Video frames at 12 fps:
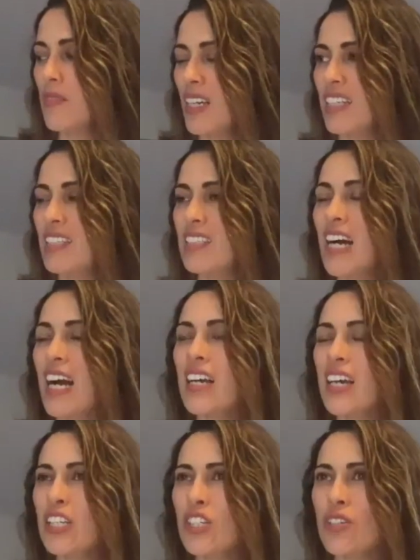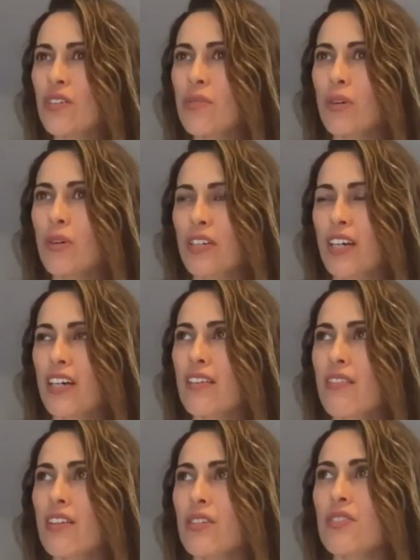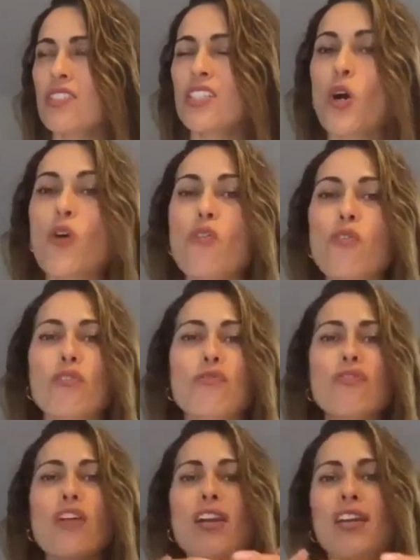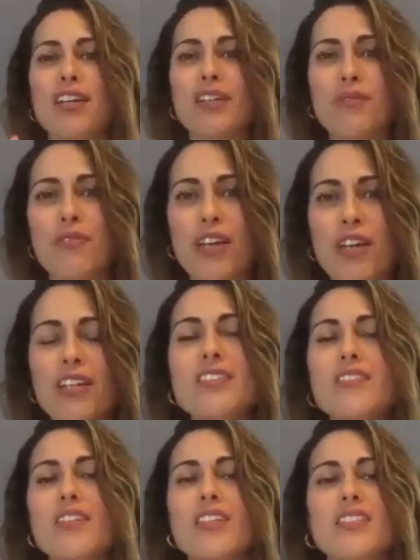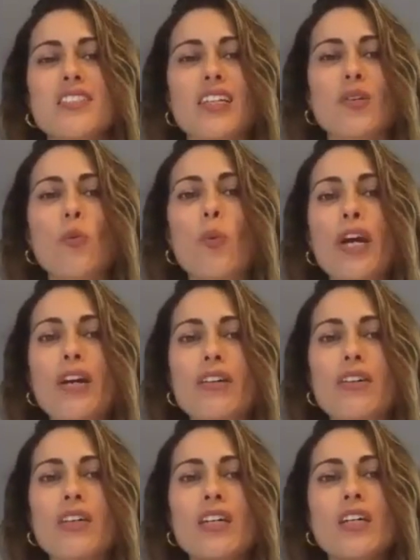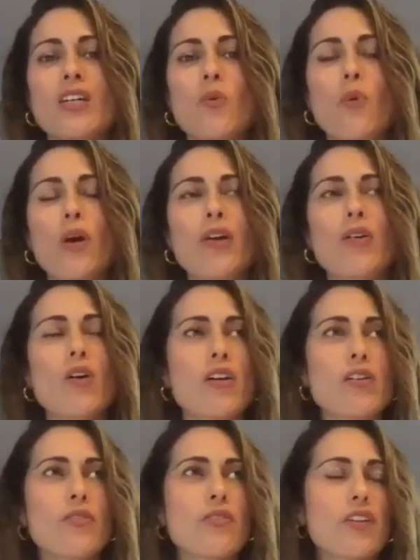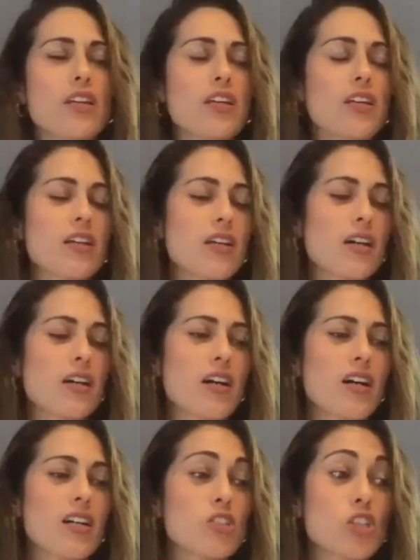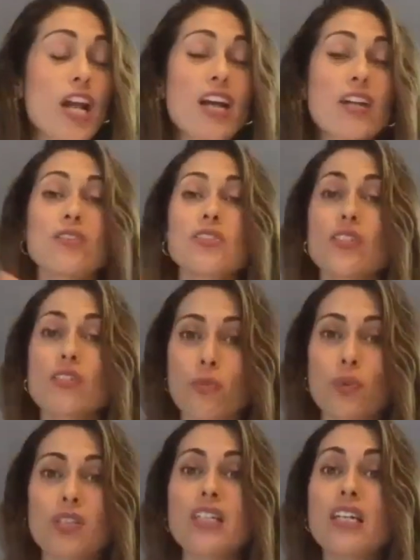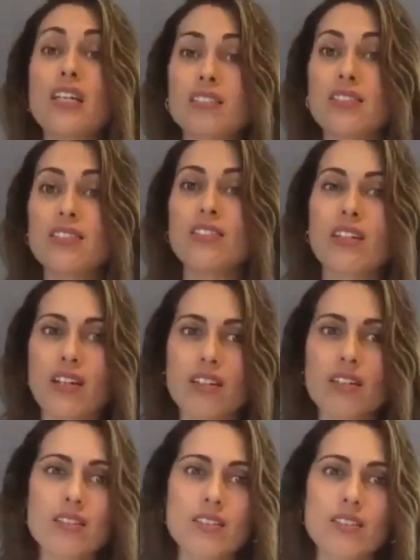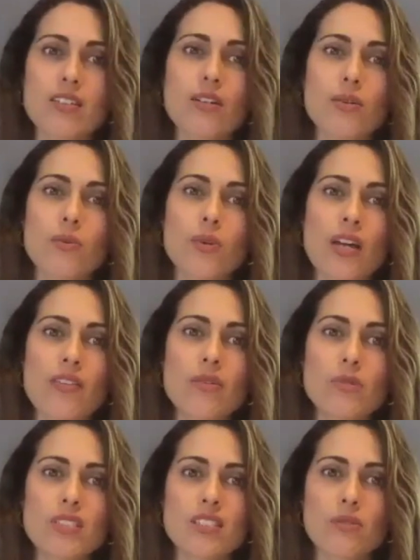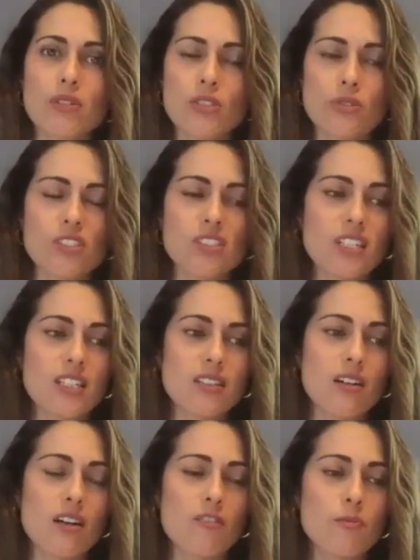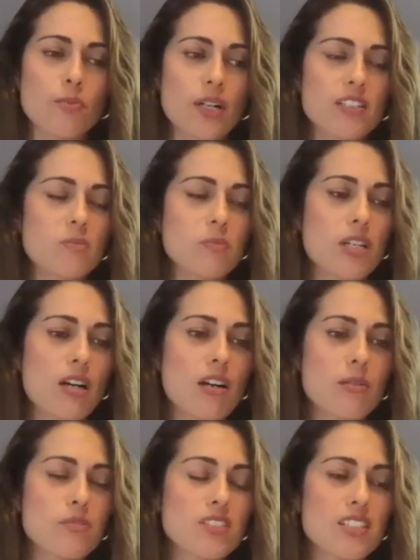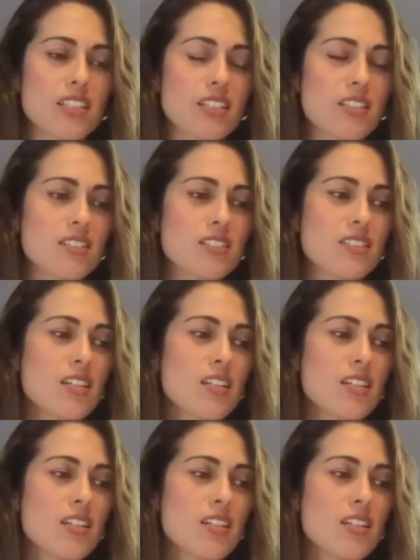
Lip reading: stagnation in the market, and then you see over flooding of things, and then it's like, where are the channels of release? And so I think what's so interesting is that OFFPRICE becomes like this